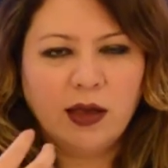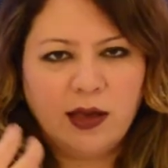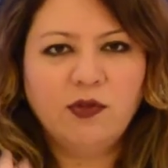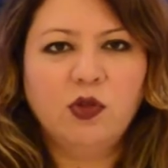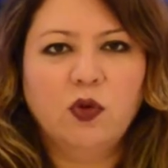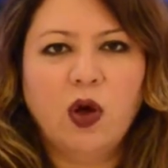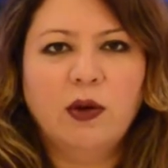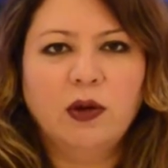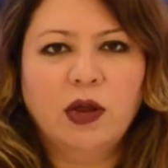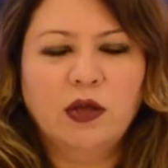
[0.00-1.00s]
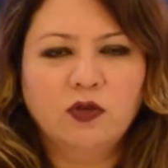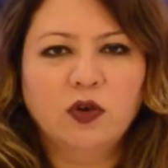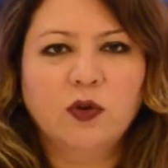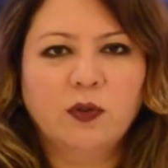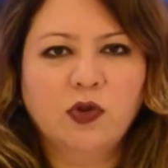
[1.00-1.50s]
gives you an
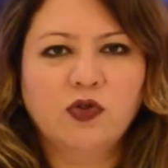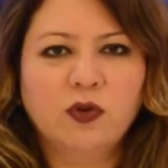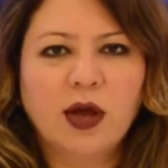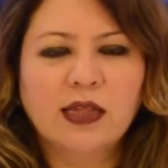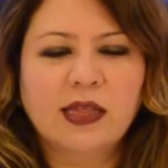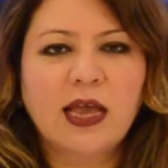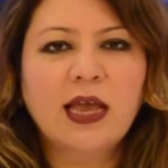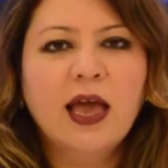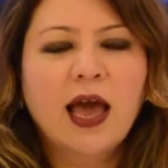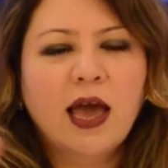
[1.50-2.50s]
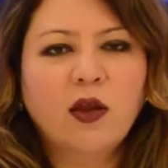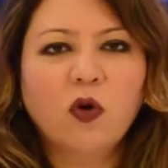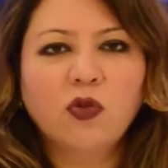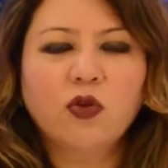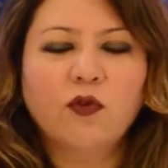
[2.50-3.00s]
internal moisturizing, and
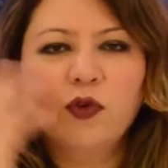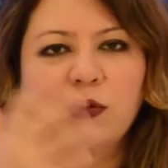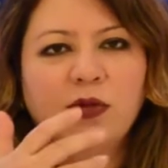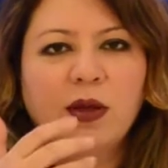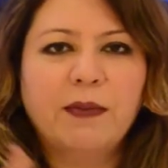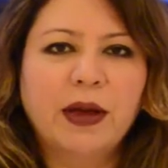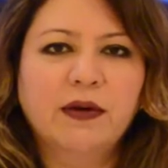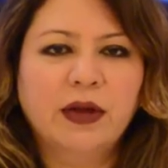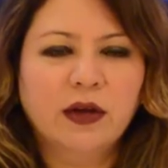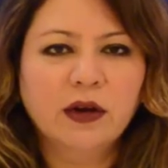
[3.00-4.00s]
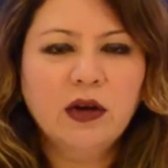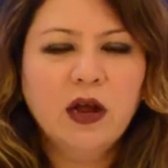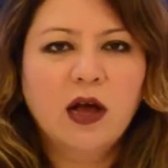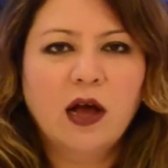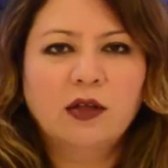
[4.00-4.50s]
also forms a barrier
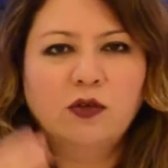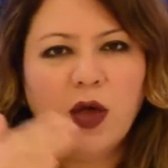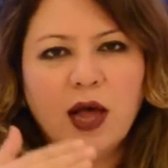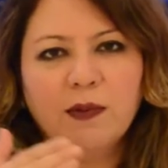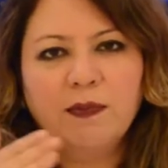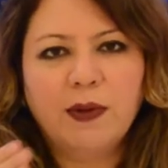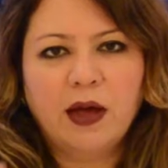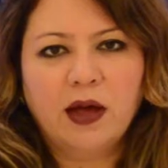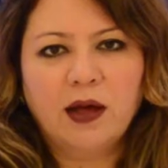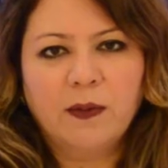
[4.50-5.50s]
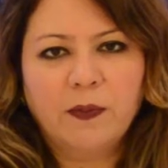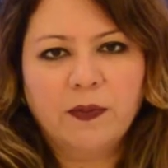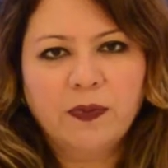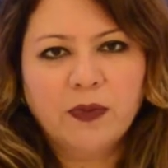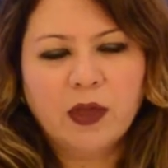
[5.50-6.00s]
to help
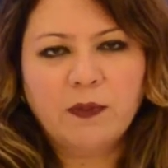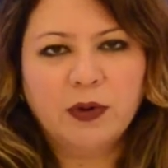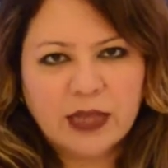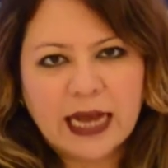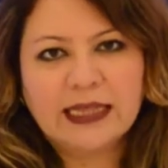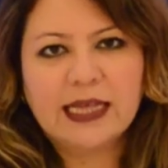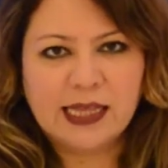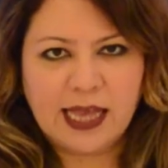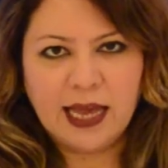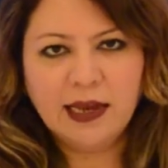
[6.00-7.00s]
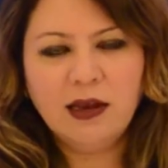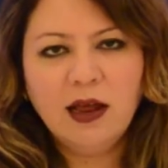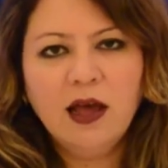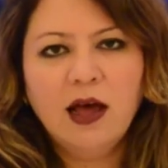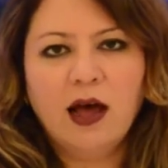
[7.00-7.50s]
protect the skin
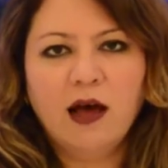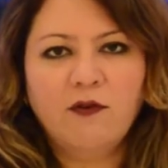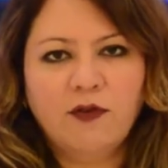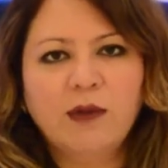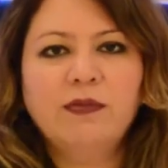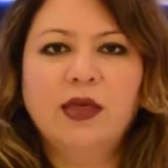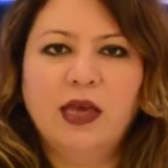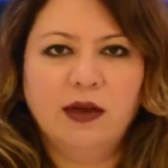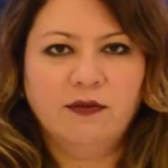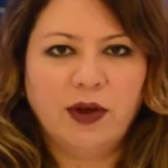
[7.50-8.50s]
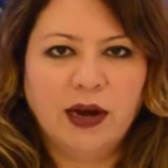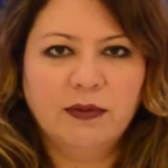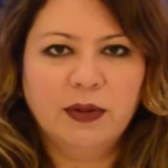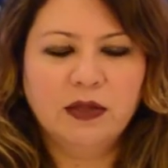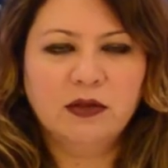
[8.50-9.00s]
from the
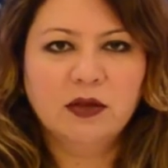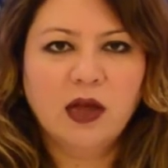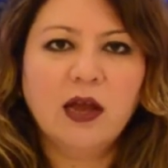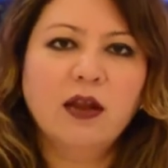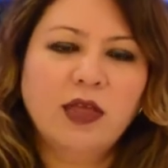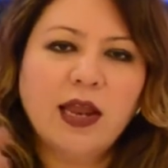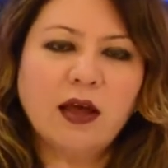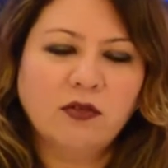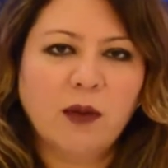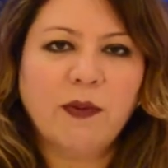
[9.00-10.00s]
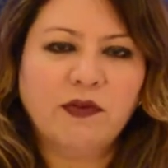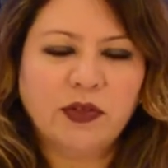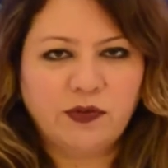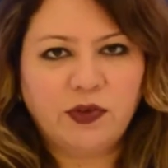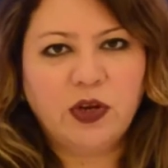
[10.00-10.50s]
environment. And then on top of
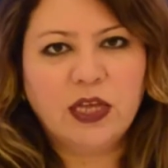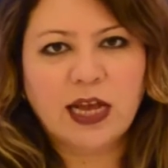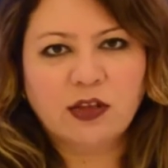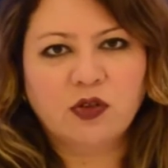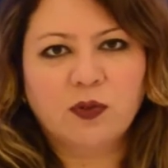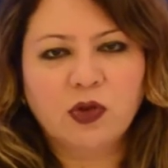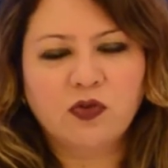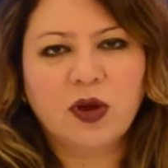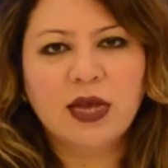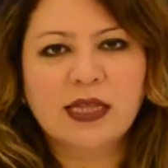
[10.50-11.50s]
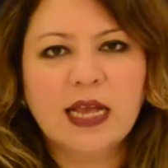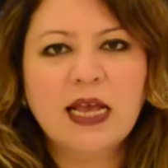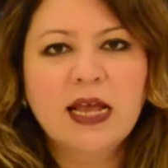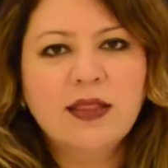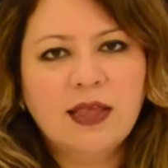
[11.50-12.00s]
it, if you need extra
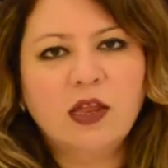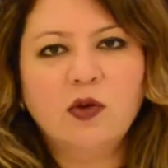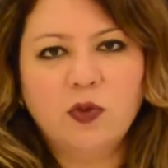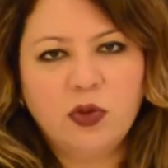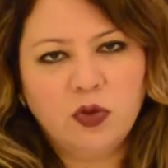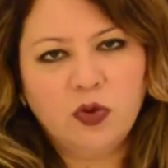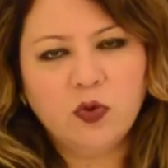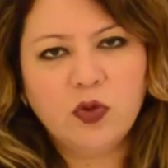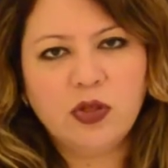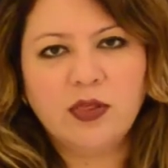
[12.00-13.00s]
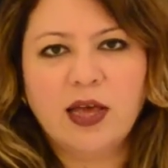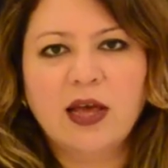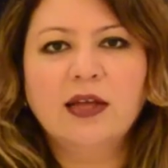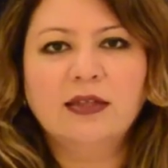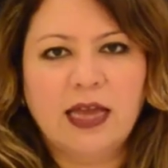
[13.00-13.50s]
moisturizing, then you would use the
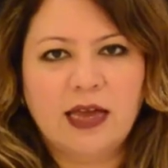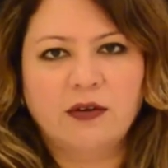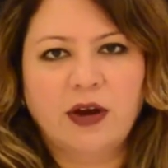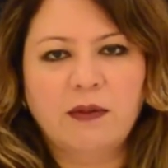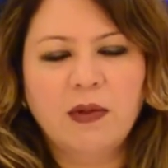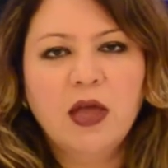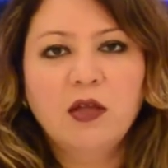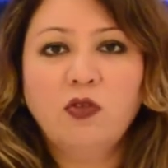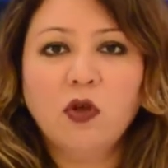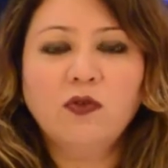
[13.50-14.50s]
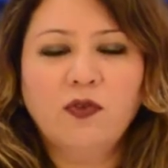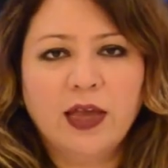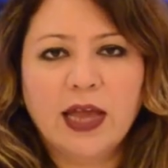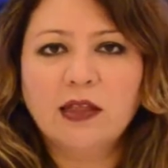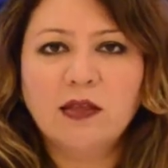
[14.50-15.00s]
day cream. Don't
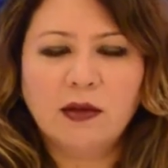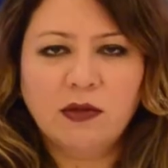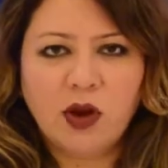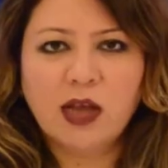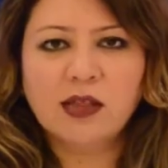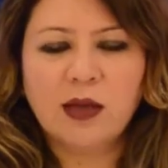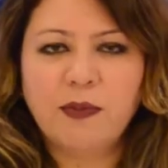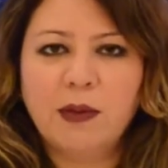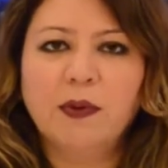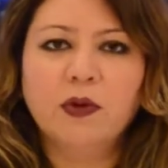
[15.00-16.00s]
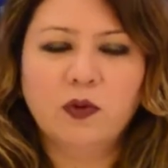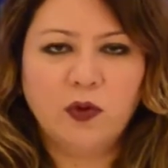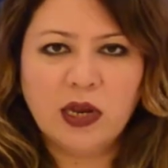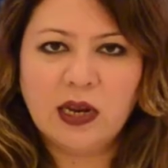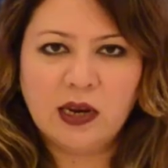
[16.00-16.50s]
forget, dry skin people
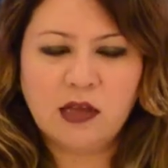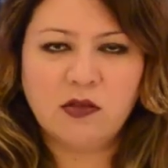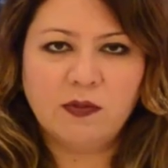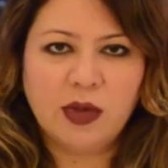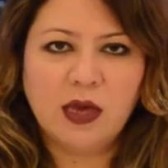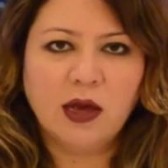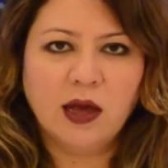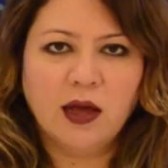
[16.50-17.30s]
really need to be